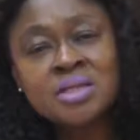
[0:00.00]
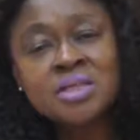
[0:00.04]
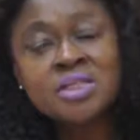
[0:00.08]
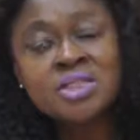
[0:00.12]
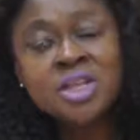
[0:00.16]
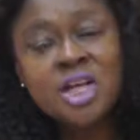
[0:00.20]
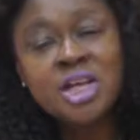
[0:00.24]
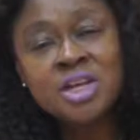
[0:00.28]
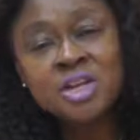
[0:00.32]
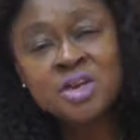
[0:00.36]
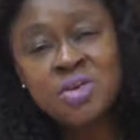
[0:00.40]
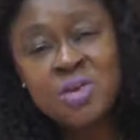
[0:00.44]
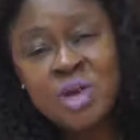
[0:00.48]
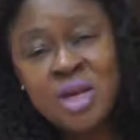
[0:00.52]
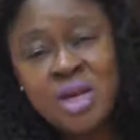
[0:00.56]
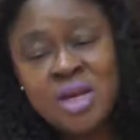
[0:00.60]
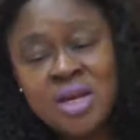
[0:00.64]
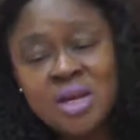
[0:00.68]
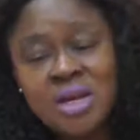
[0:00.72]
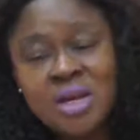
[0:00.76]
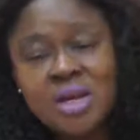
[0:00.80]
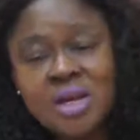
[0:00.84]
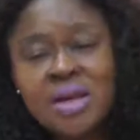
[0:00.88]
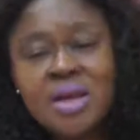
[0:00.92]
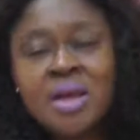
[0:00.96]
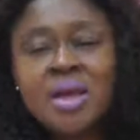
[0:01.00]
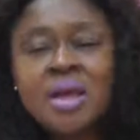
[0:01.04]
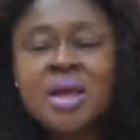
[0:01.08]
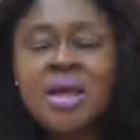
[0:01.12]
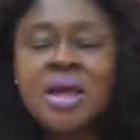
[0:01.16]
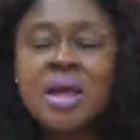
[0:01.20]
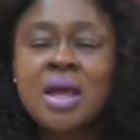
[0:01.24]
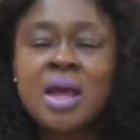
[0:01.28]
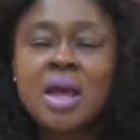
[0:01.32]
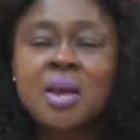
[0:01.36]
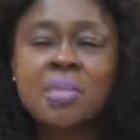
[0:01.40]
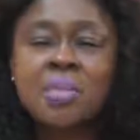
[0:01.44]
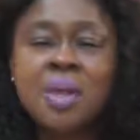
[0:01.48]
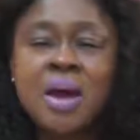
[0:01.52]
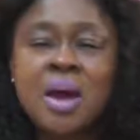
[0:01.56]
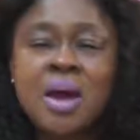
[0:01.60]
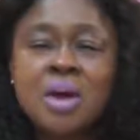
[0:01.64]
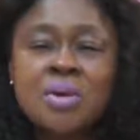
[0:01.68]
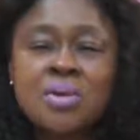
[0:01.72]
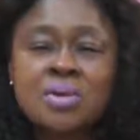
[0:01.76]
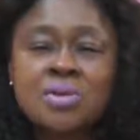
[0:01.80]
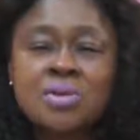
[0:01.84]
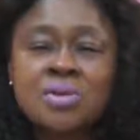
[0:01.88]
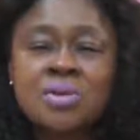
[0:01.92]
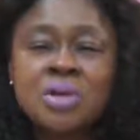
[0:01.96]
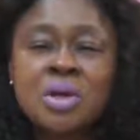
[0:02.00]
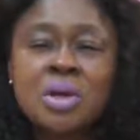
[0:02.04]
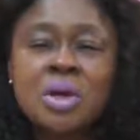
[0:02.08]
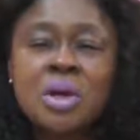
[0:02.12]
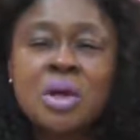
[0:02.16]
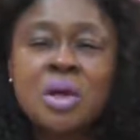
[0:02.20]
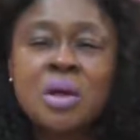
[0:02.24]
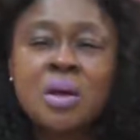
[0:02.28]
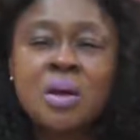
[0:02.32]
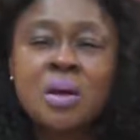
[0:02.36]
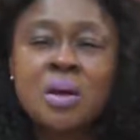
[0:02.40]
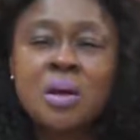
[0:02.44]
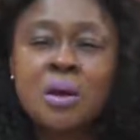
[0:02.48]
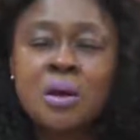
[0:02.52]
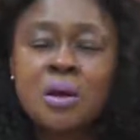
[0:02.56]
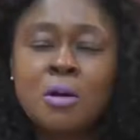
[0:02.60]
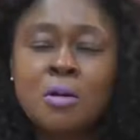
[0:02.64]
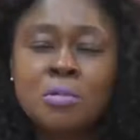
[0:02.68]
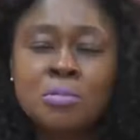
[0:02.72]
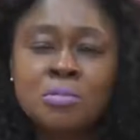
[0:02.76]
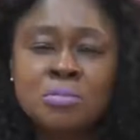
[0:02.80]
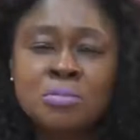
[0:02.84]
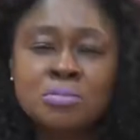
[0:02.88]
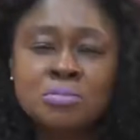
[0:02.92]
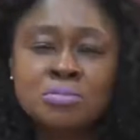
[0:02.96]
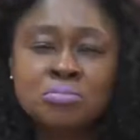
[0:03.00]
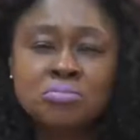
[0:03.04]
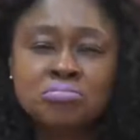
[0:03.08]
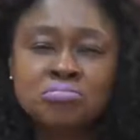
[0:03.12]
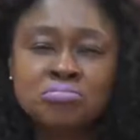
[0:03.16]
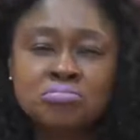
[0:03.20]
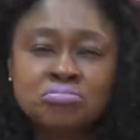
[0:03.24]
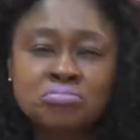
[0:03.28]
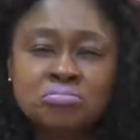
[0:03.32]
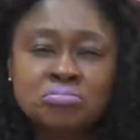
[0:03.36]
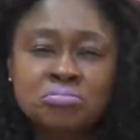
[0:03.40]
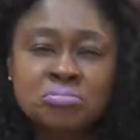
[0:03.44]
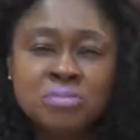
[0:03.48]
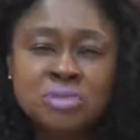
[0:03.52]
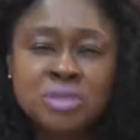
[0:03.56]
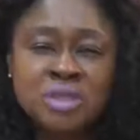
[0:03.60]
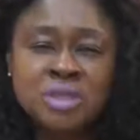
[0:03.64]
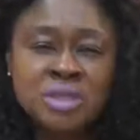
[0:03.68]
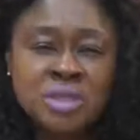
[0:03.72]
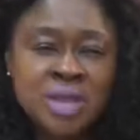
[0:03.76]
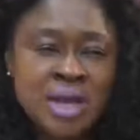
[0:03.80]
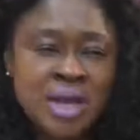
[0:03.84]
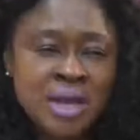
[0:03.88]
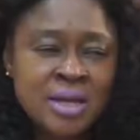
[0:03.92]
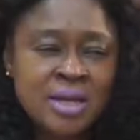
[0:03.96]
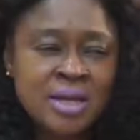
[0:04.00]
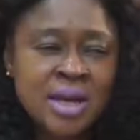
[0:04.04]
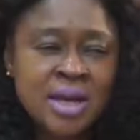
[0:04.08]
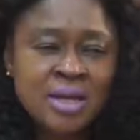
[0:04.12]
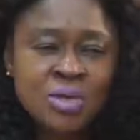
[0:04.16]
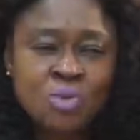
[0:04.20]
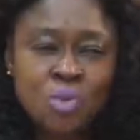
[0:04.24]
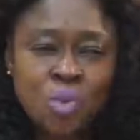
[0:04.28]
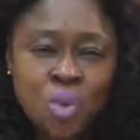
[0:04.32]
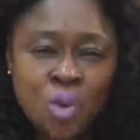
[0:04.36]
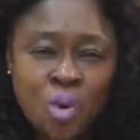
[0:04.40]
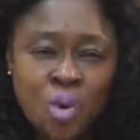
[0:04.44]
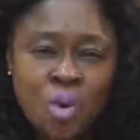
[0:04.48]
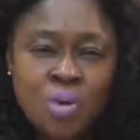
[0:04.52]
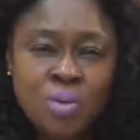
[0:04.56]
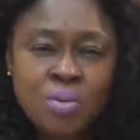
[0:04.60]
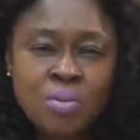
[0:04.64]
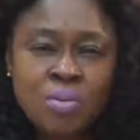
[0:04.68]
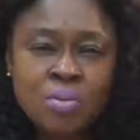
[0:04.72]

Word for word: genuinely about um, uh, network.